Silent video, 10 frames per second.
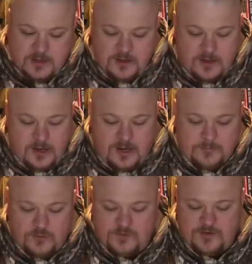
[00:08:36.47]
All right,
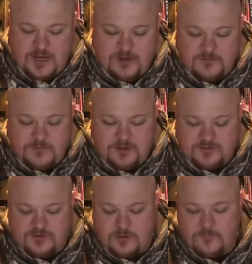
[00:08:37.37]
moving on from there.
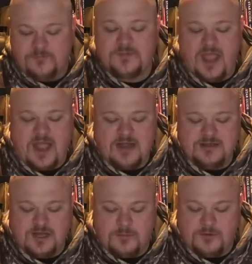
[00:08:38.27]
So, at
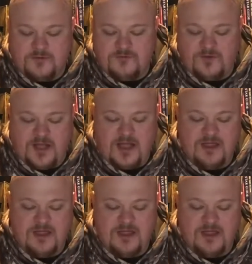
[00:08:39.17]
number 5,